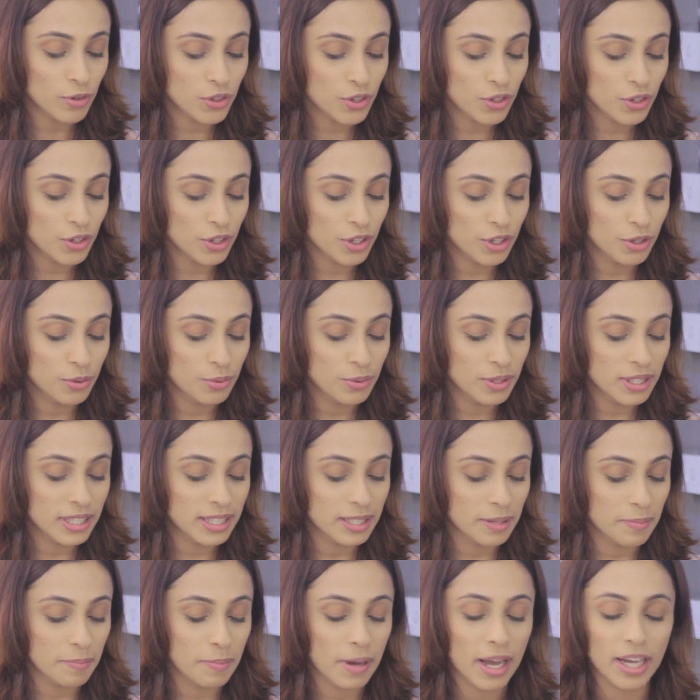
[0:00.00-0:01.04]
just going to
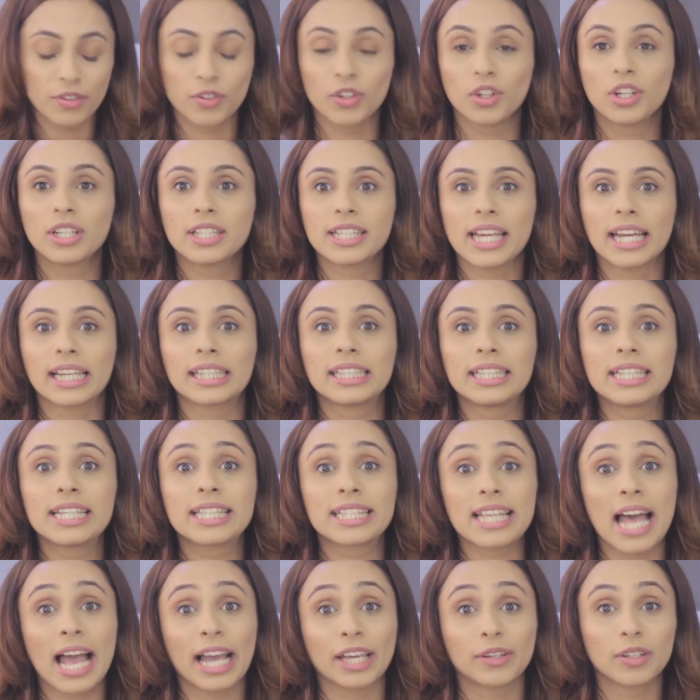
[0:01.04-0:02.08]
use my Real
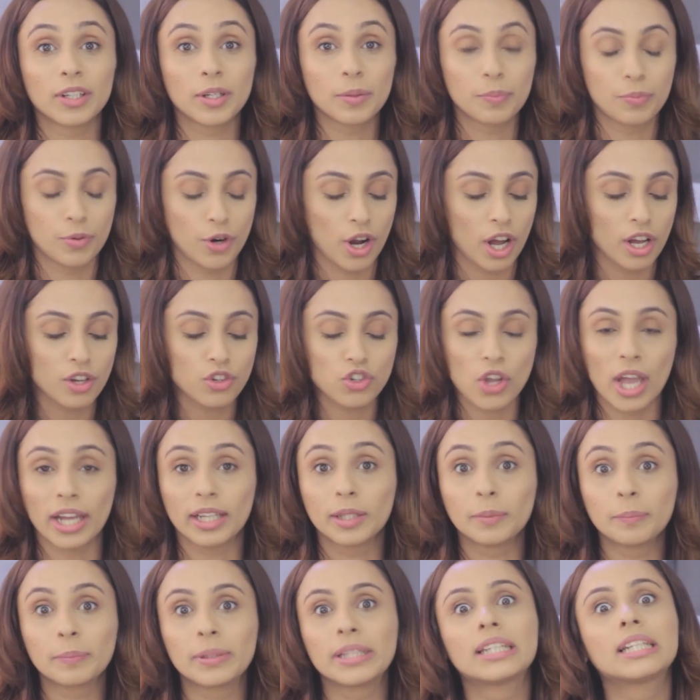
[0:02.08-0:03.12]
Techniques angular brush. I
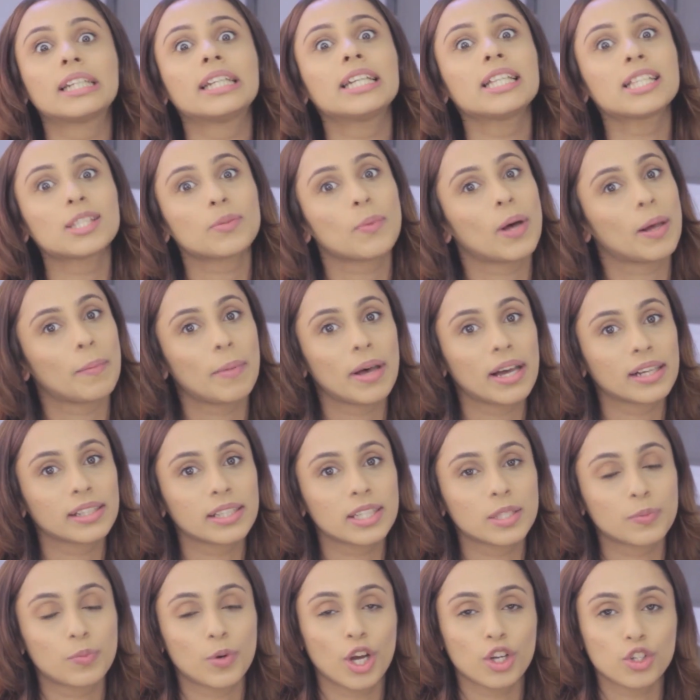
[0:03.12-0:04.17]
completely swear by
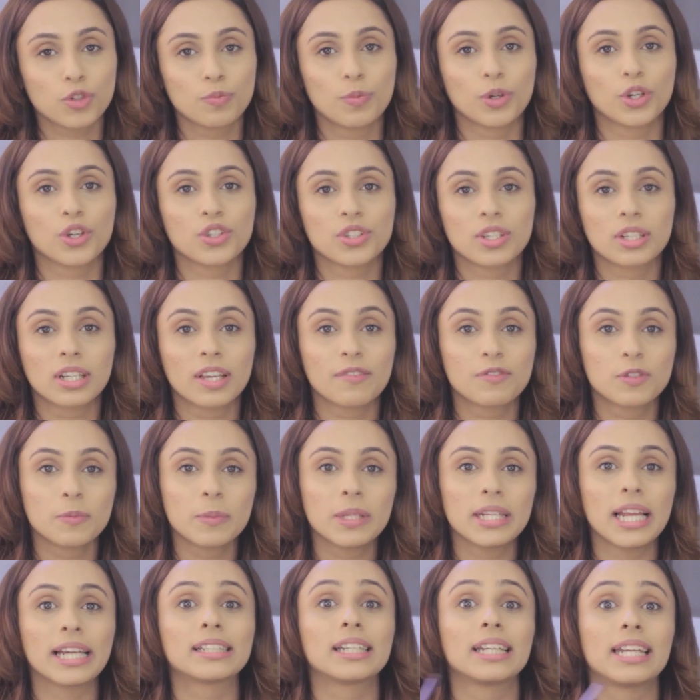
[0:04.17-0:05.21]
this brush because it gives
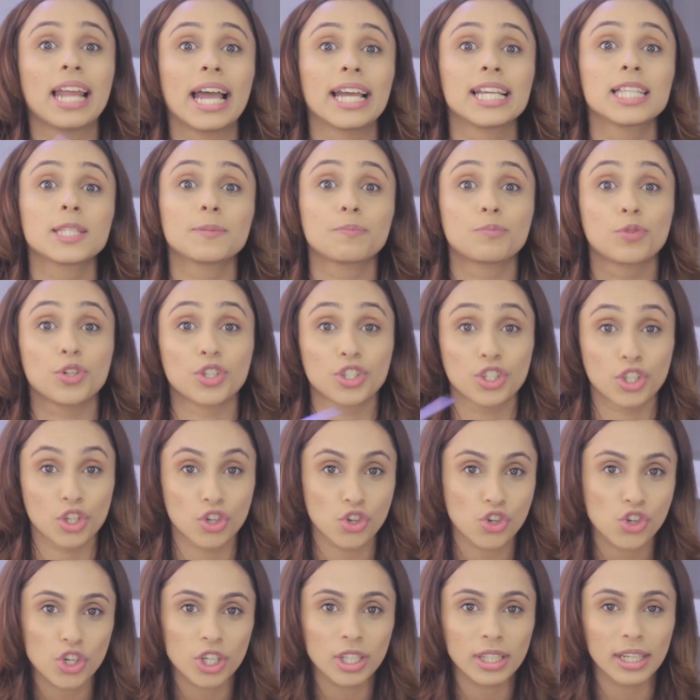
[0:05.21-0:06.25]
me like a nice
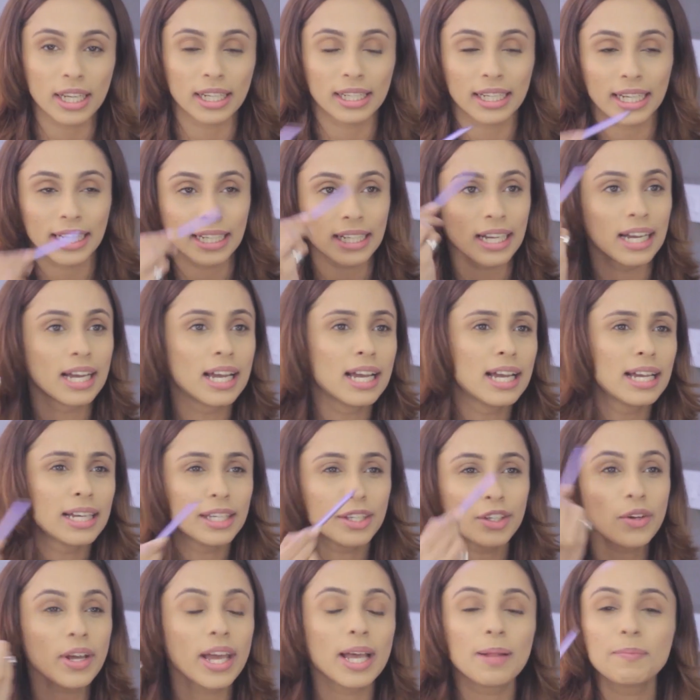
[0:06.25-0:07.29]
precision and like,
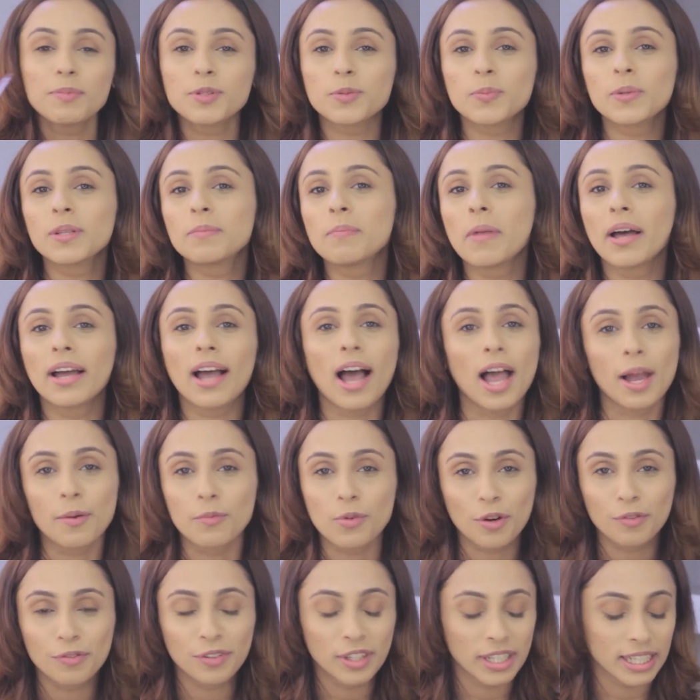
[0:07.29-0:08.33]
you know, helps with my
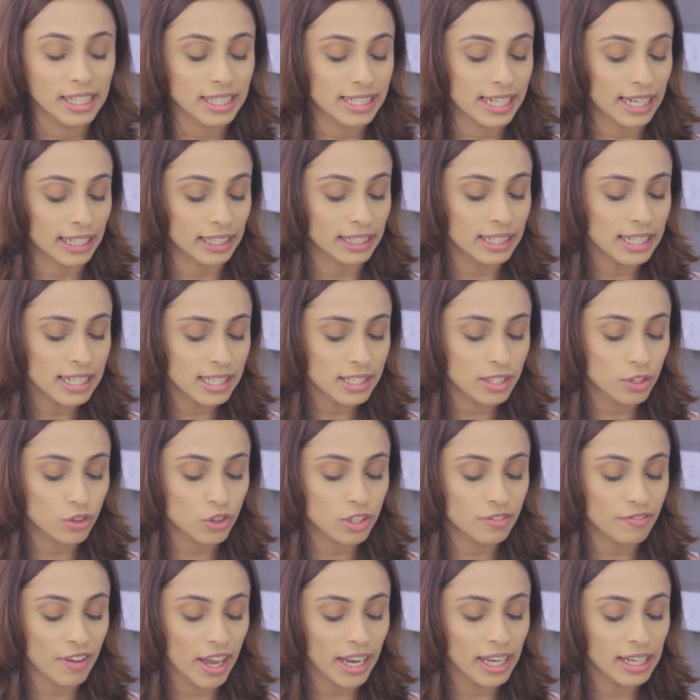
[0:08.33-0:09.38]
eyebrow filling technique. So
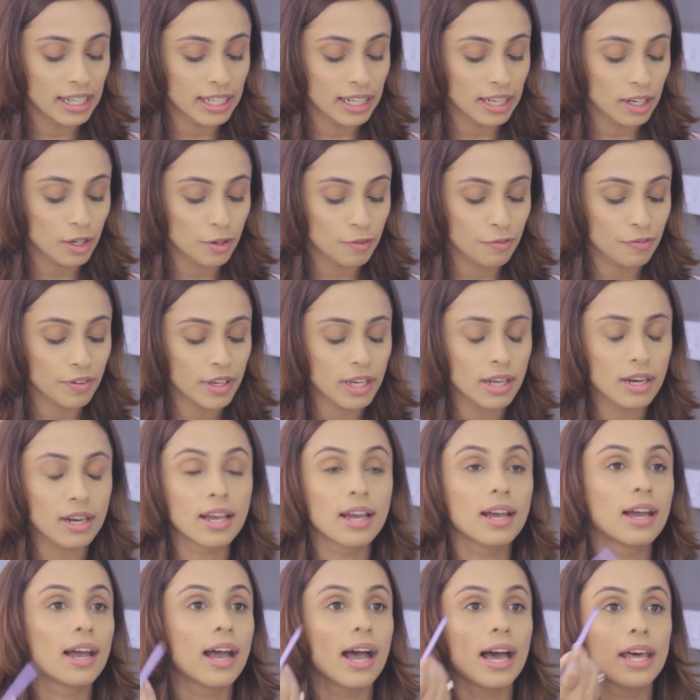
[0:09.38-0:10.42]
just very little of it,
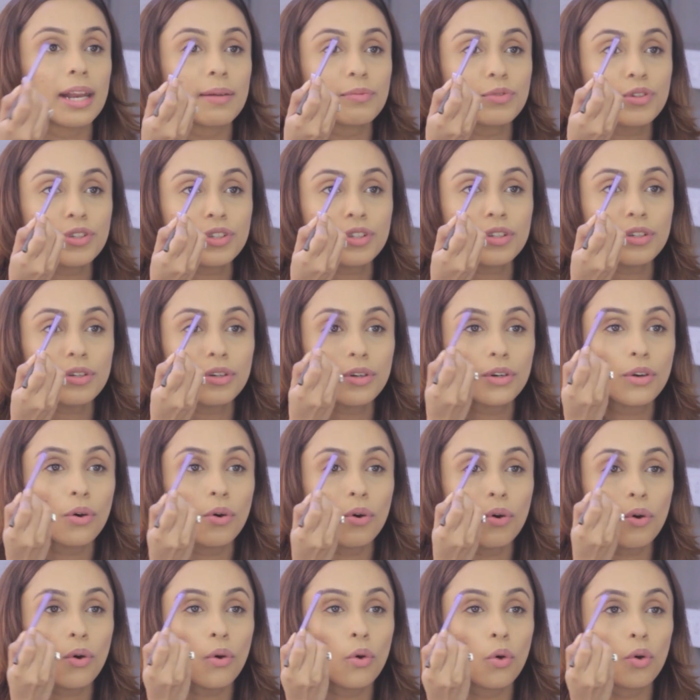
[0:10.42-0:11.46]
and I'm just going to
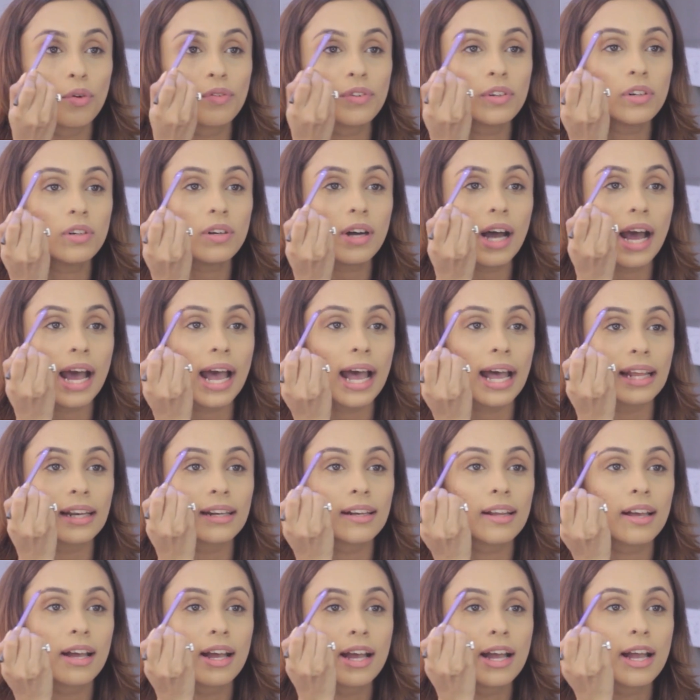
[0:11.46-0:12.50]
go over
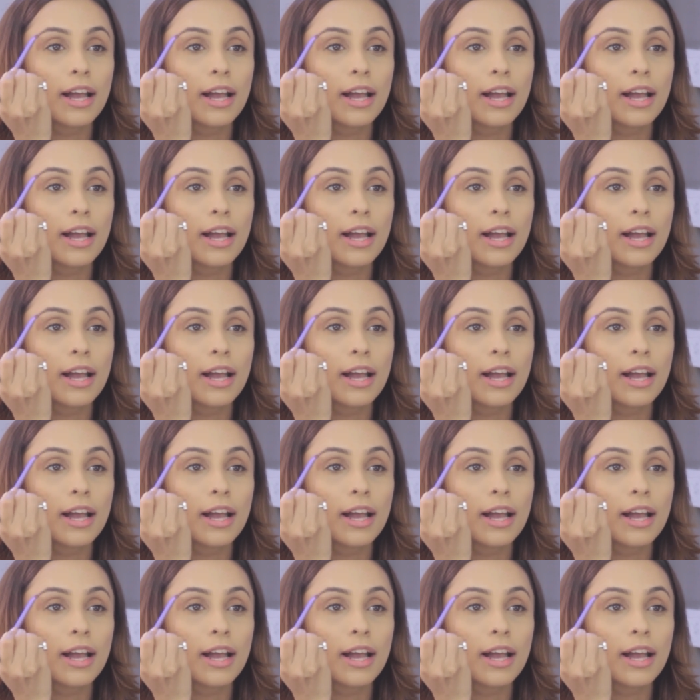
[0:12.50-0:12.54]
and